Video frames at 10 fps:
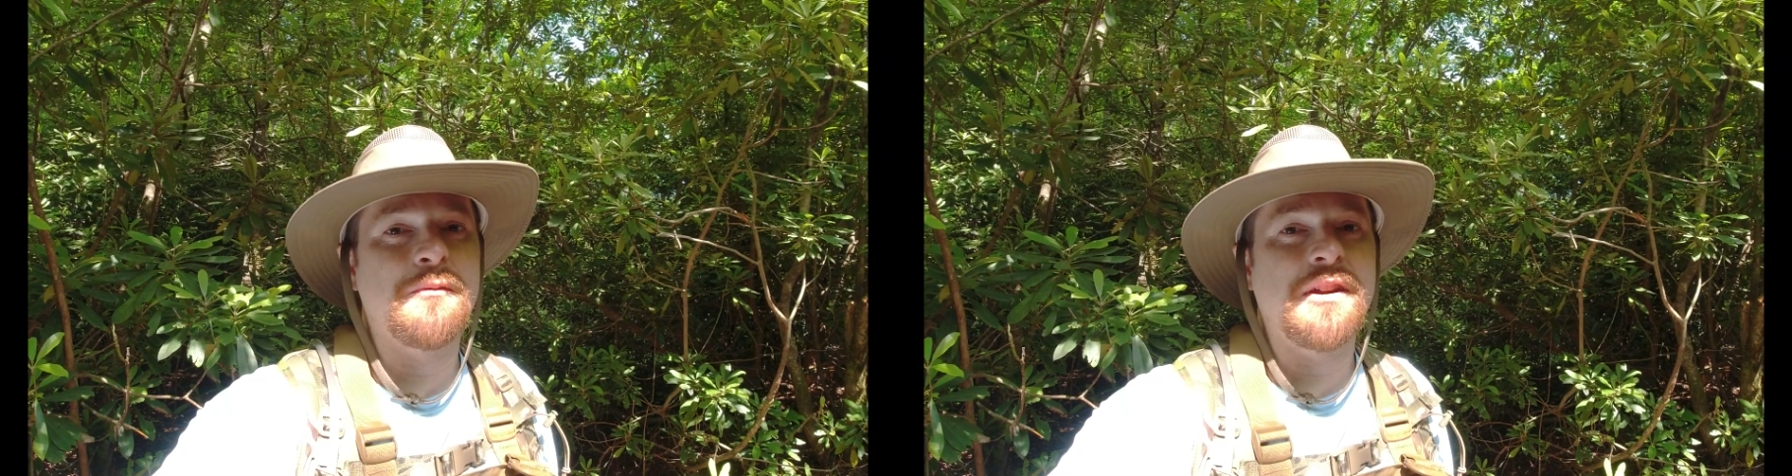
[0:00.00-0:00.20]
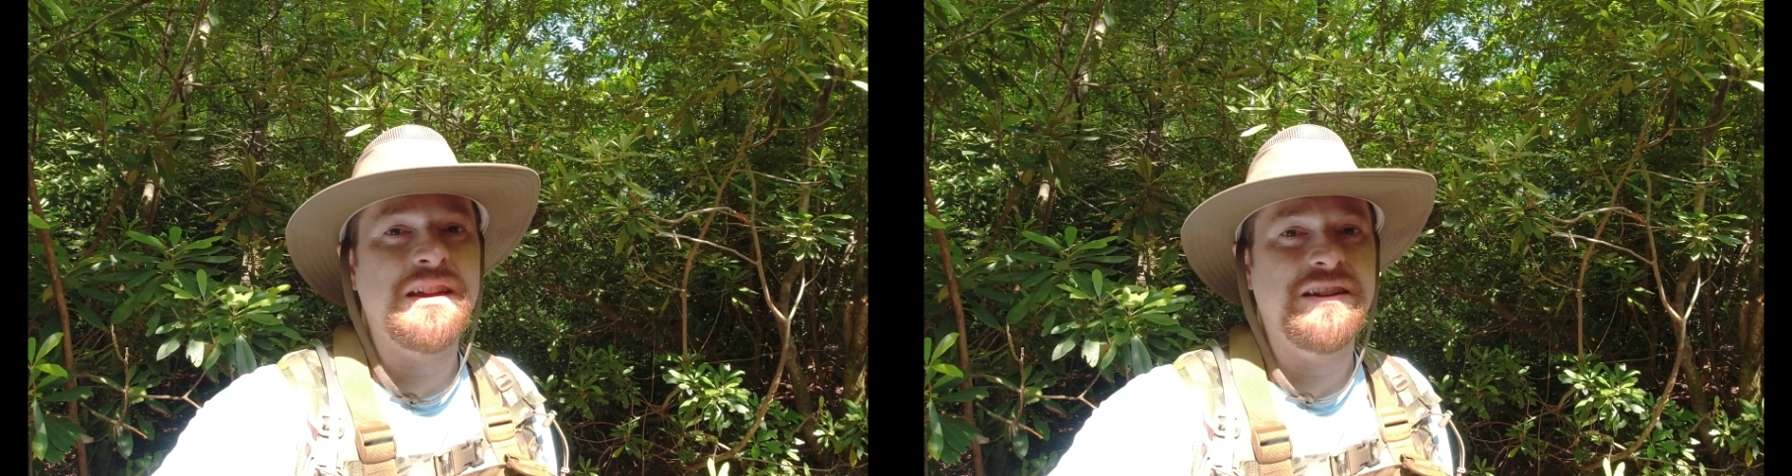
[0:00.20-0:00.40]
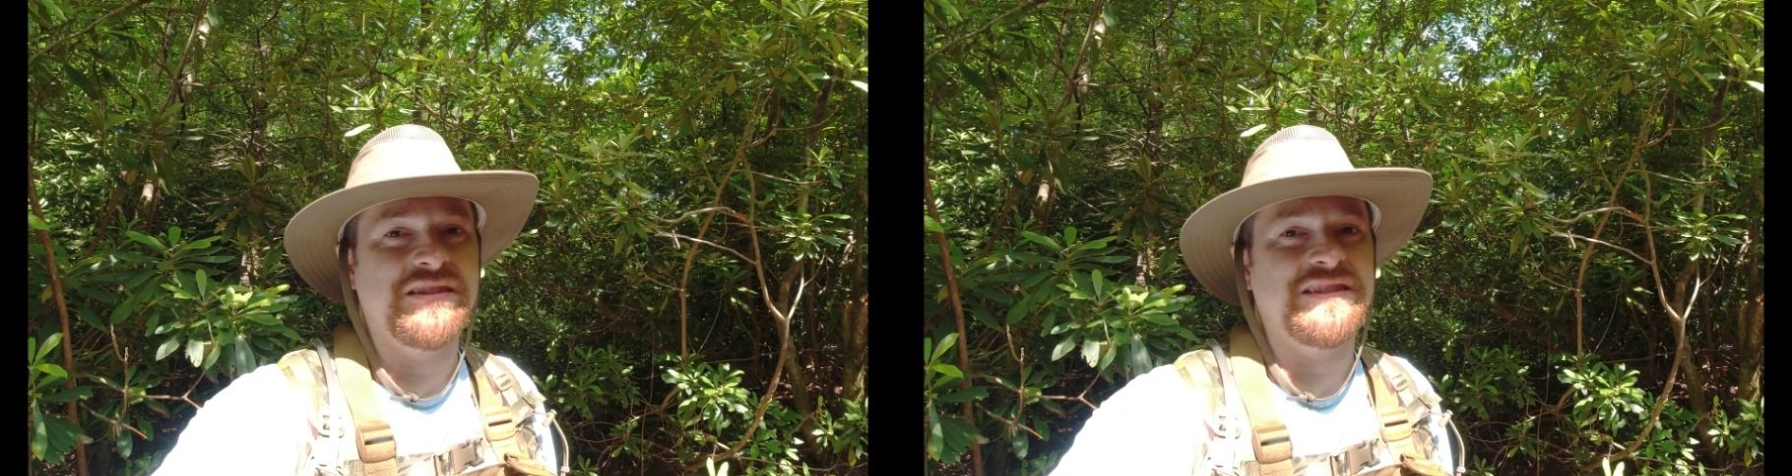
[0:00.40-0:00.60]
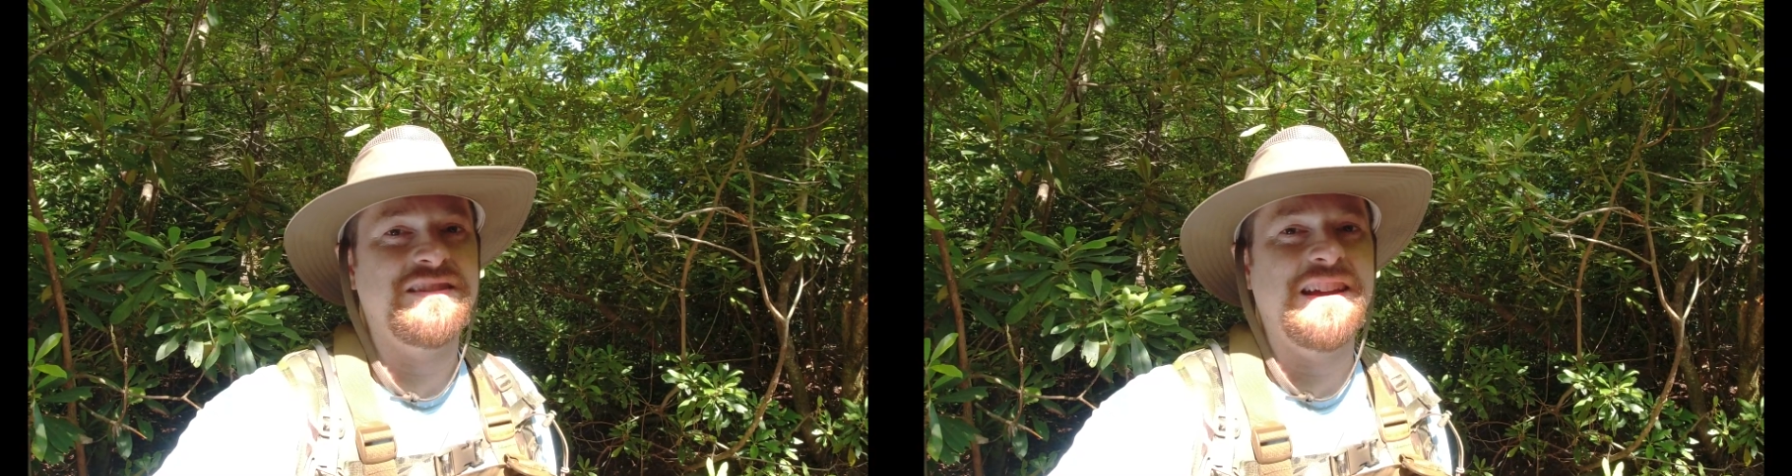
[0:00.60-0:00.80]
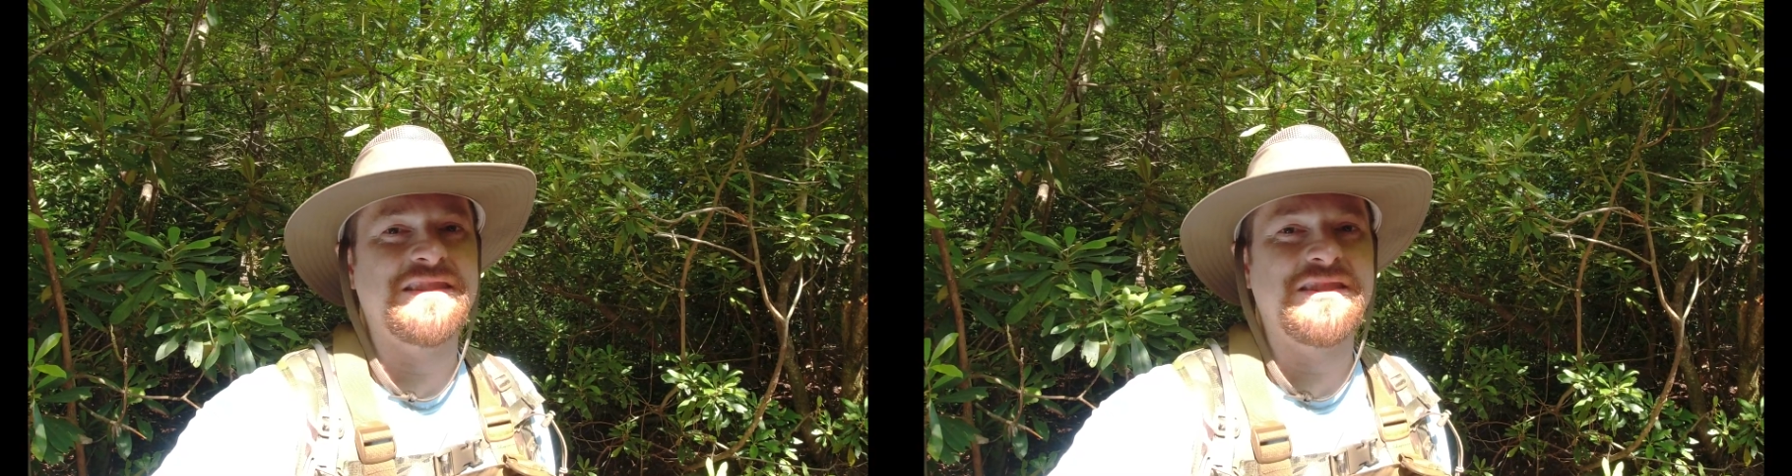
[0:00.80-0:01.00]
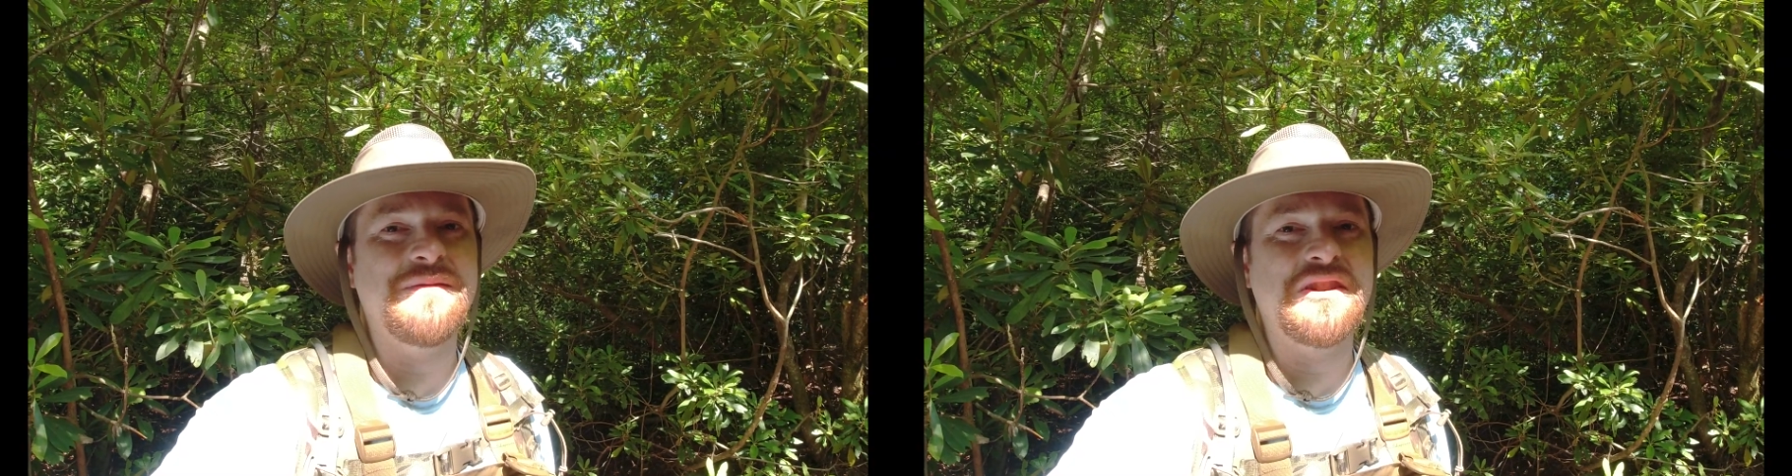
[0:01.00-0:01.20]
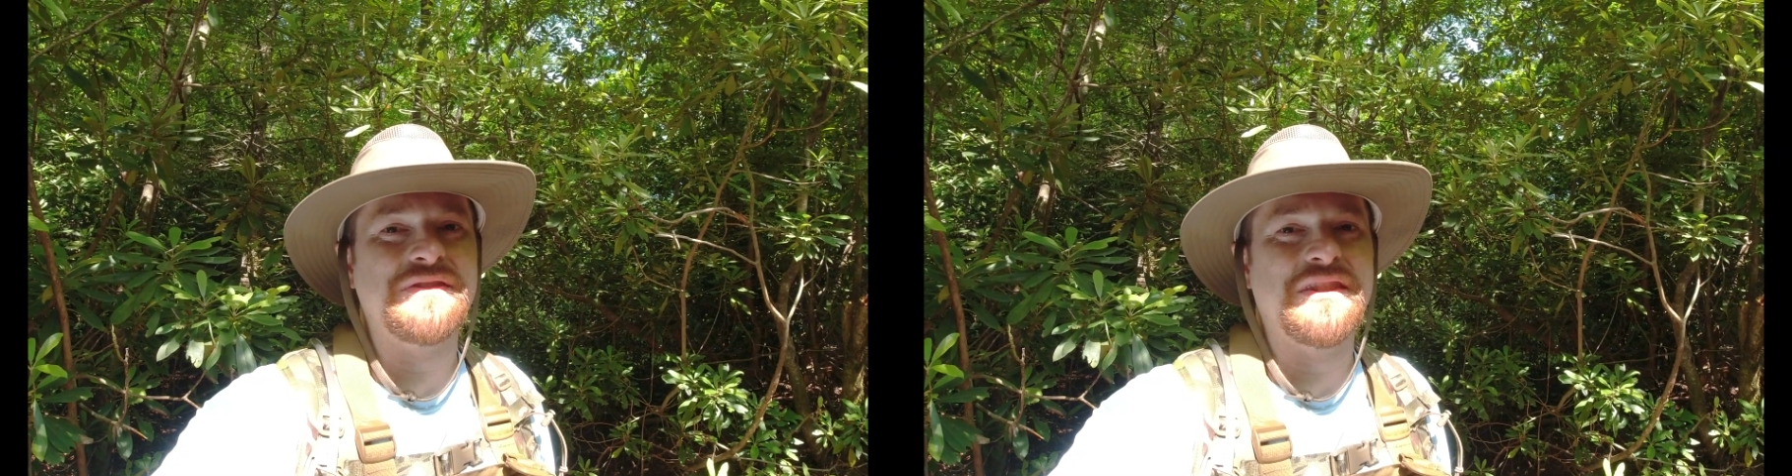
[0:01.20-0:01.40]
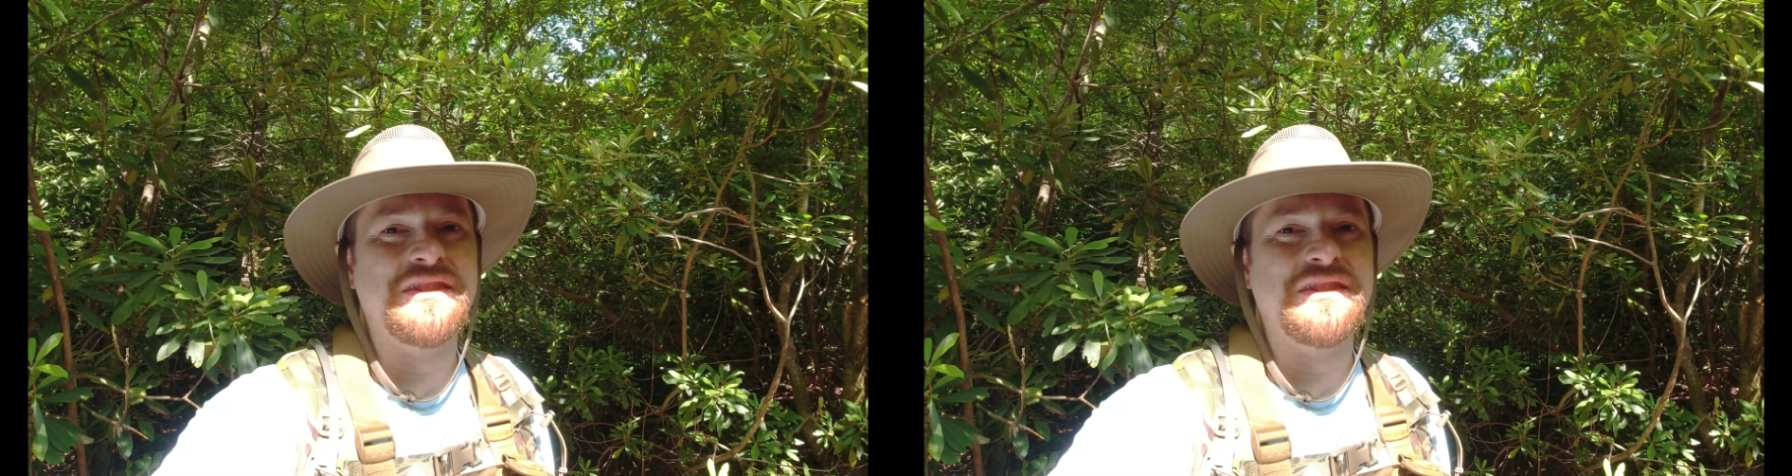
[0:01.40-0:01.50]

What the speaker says: right here. Thanks so much,